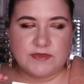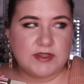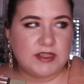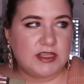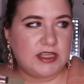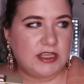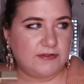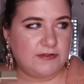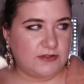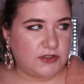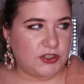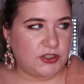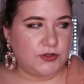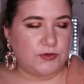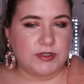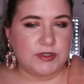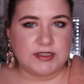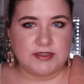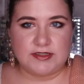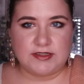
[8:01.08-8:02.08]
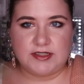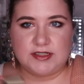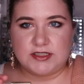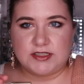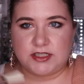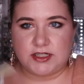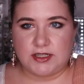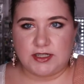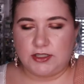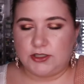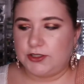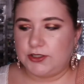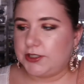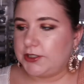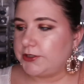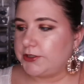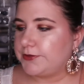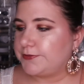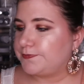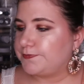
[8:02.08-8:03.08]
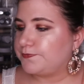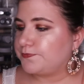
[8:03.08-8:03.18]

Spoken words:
even during the entire year.